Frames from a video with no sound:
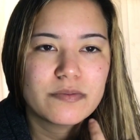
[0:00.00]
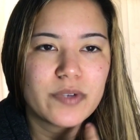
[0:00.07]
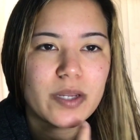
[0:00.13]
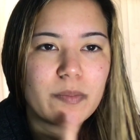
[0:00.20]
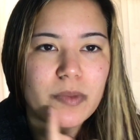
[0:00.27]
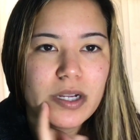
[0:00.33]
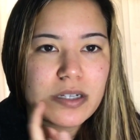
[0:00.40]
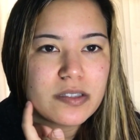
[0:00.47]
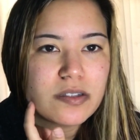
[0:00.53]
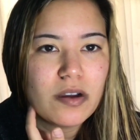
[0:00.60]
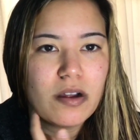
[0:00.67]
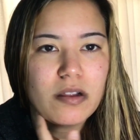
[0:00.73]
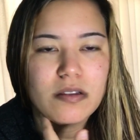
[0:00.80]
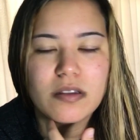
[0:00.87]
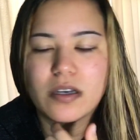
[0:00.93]
red marks
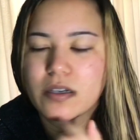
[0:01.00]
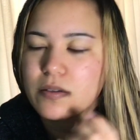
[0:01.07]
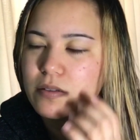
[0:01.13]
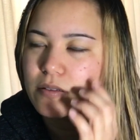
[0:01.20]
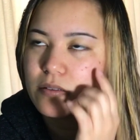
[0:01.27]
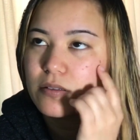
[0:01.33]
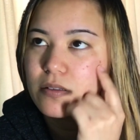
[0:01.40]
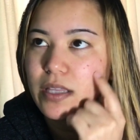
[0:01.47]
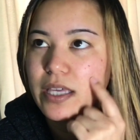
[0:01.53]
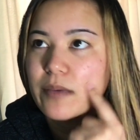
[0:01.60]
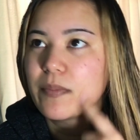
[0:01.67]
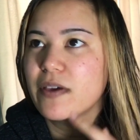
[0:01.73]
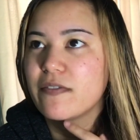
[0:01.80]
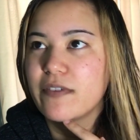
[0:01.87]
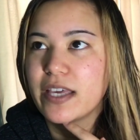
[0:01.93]
all along like
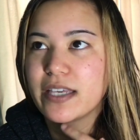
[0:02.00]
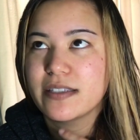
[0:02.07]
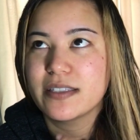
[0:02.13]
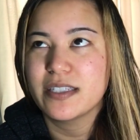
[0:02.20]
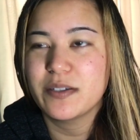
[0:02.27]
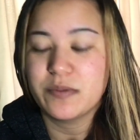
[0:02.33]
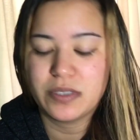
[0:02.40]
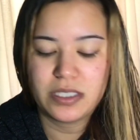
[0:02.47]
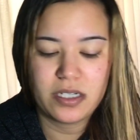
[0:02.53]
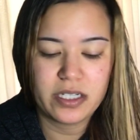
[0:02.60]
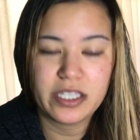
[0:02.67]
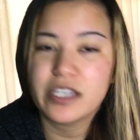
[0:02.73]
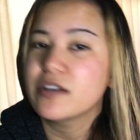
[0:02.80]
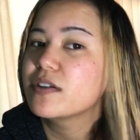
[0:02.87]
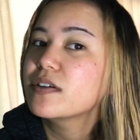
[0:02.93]
my face, and it was
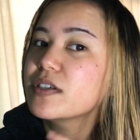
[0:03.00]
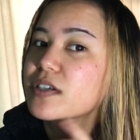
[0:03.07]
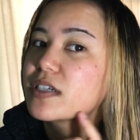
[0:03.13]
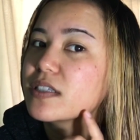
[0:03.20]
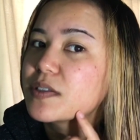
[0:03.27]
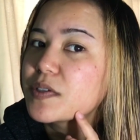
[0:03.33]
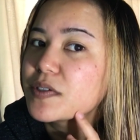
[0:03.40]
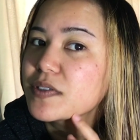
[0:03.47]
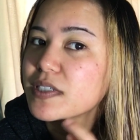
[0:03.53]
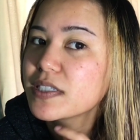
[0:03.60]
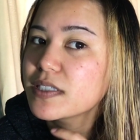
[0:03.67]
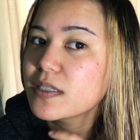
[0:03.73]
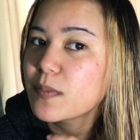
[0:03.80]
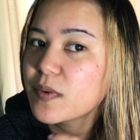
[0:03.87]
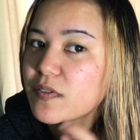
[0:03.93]
not cute. You can still
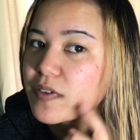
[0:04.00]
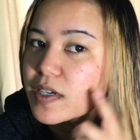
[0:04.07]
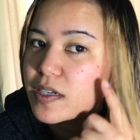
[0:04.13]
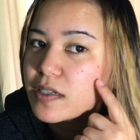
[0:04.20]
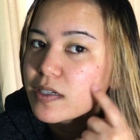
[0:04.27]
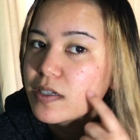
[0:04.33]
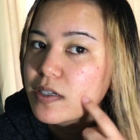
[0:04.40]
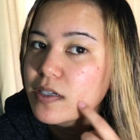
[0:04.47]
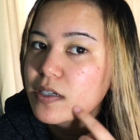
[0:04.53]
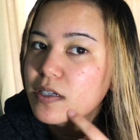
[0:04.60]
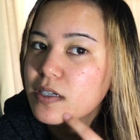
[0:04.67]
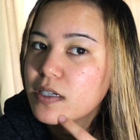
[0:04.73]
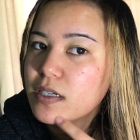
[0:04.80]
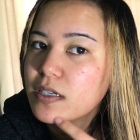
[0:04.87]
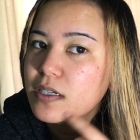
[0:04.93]
see some of it
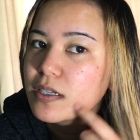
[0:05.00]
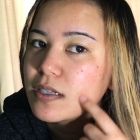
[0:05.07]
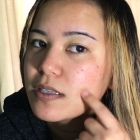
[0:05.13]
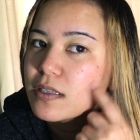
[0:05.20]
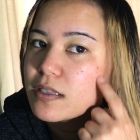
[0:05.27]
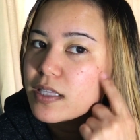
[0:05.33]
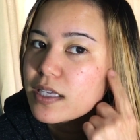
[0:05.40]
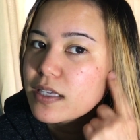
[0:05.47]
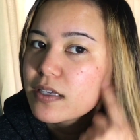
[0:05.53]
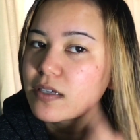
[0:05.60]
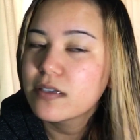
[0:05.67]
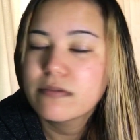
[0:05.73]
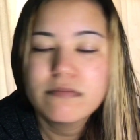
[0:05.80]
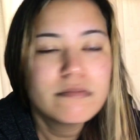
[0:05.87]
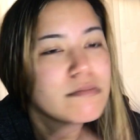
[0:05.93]
like
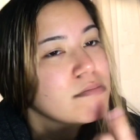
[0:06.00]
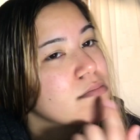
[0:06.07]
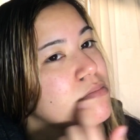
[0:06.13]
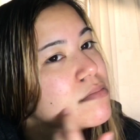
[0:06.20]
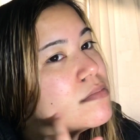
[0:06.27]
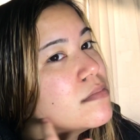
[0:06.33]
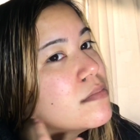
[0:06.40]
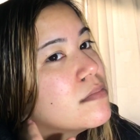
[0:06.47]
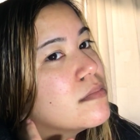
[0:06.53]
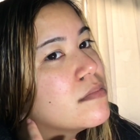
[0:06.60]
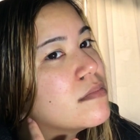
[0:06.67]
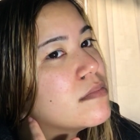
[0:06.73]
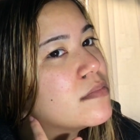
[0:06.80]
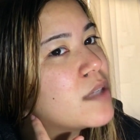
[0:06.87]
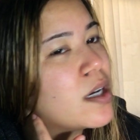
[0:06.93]

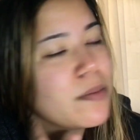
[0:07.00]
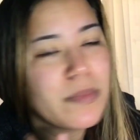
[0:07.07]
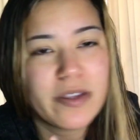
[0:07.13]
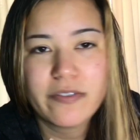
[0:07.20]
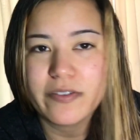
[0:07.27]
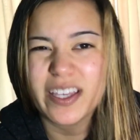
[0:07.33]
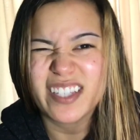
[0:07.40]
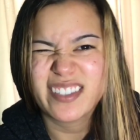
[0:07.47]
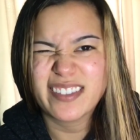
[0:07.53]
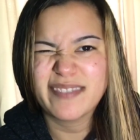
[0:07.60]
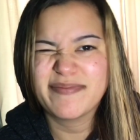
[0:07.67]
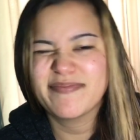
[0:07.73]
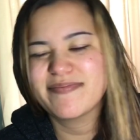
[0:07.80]
on my face.